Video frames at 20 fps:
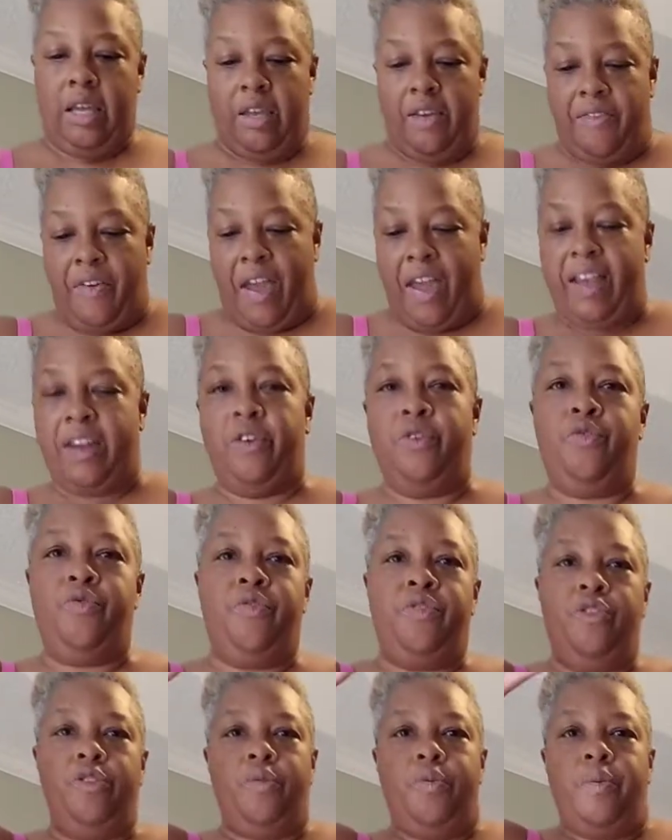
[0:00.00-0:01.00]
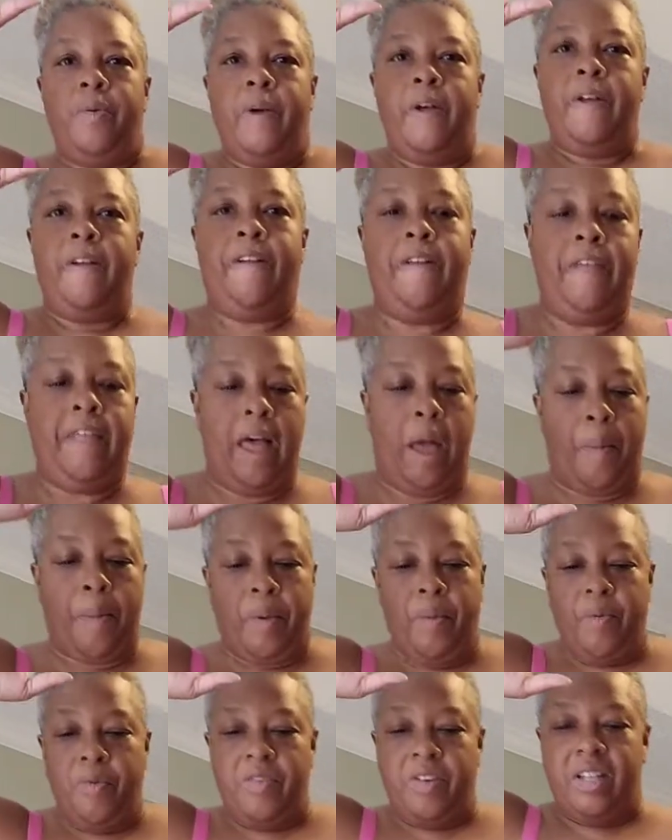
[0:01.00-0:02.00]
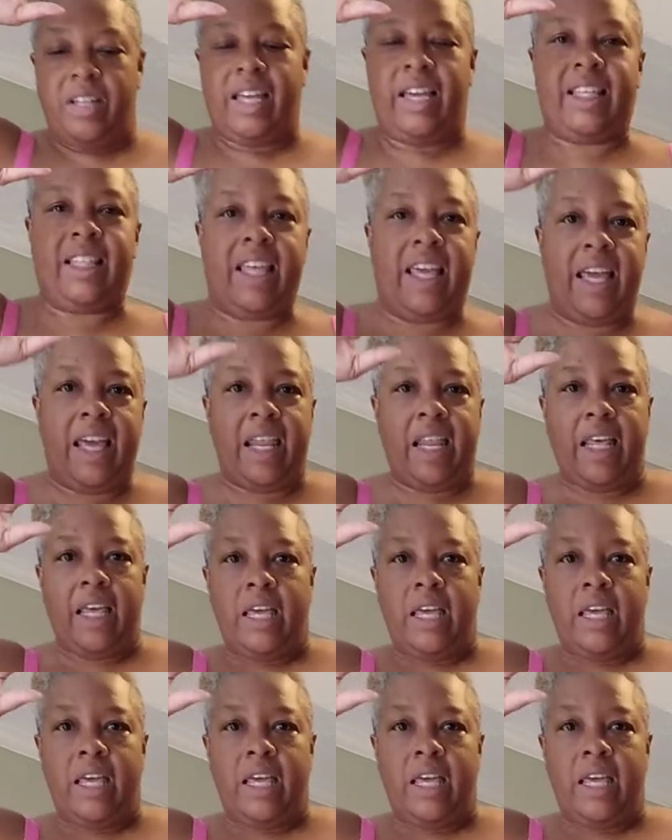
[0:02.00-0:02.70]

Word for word: If I had a hula hoop, I'd be moving it like that.